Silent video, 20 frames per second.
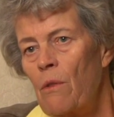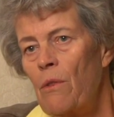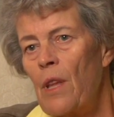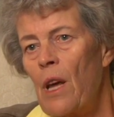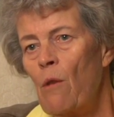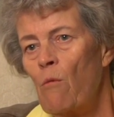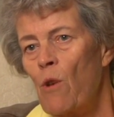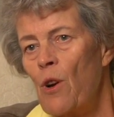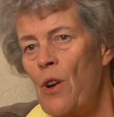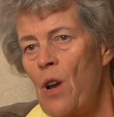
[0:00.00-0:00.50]

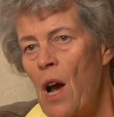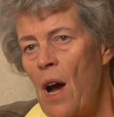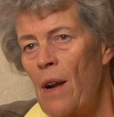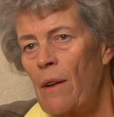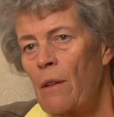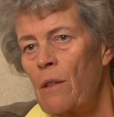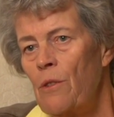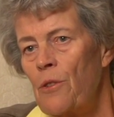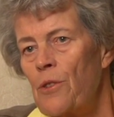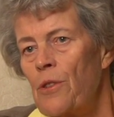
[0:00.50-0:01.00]
They were
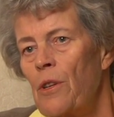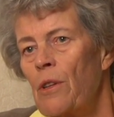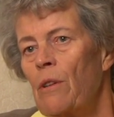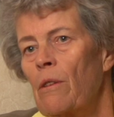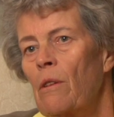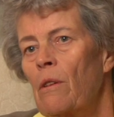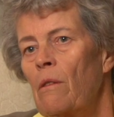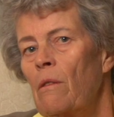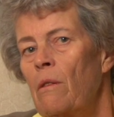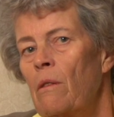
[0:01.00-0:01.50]
not
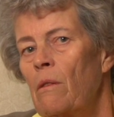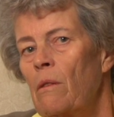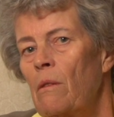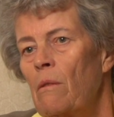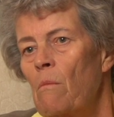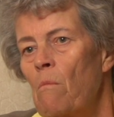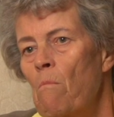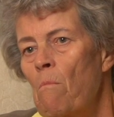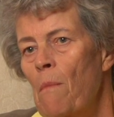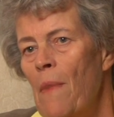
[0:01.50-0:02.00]
considered
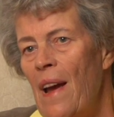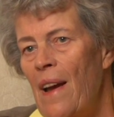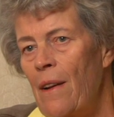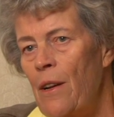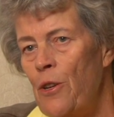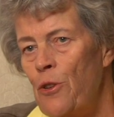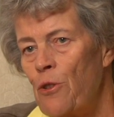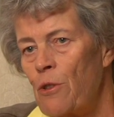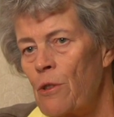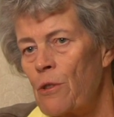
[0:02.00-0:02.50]

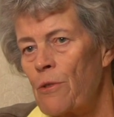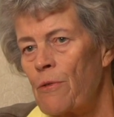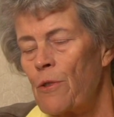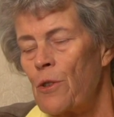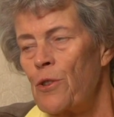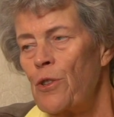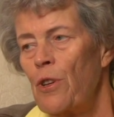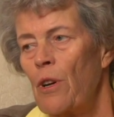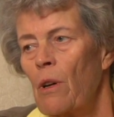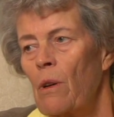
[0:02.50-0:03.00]
managers for
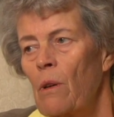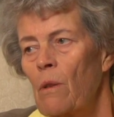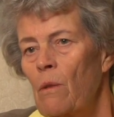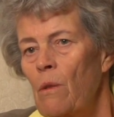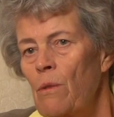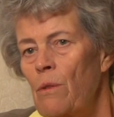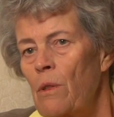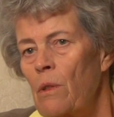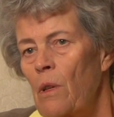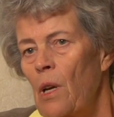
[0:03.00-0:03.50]

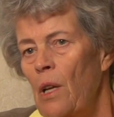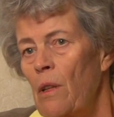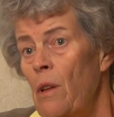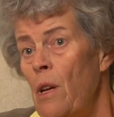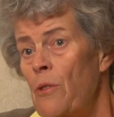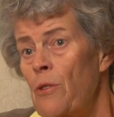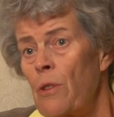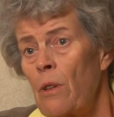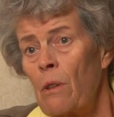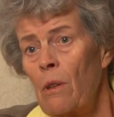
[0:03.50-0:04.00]
shows, and
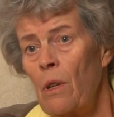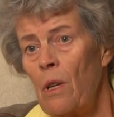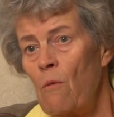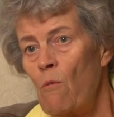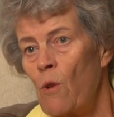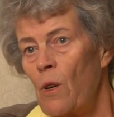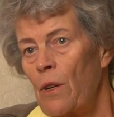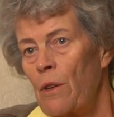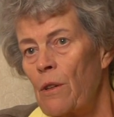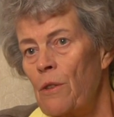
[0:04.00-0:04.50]
they certainly
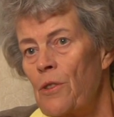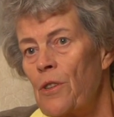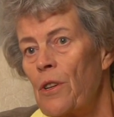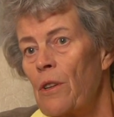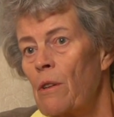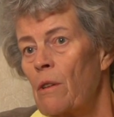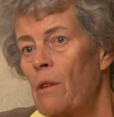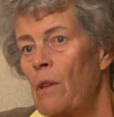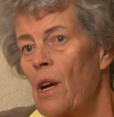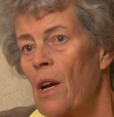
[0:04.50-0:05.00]
weren't
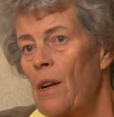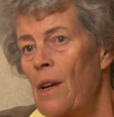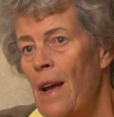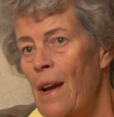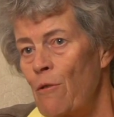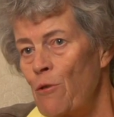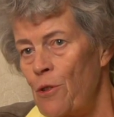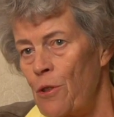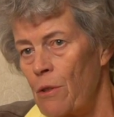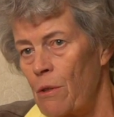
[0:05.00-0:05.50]
considered
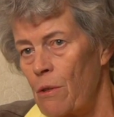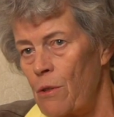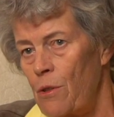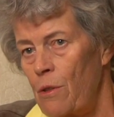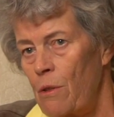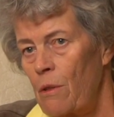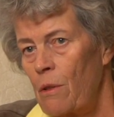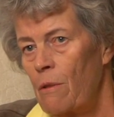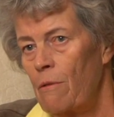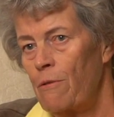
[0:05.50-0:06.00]

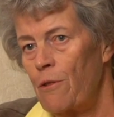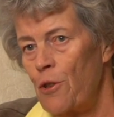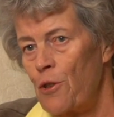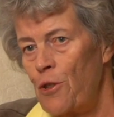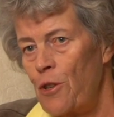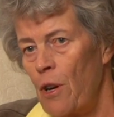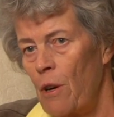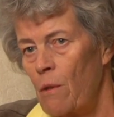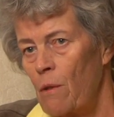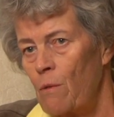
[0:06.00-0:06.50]
announcers for
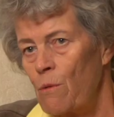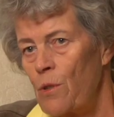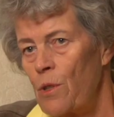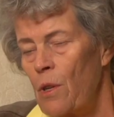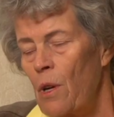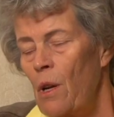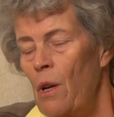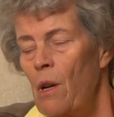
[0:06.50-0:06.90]
shows.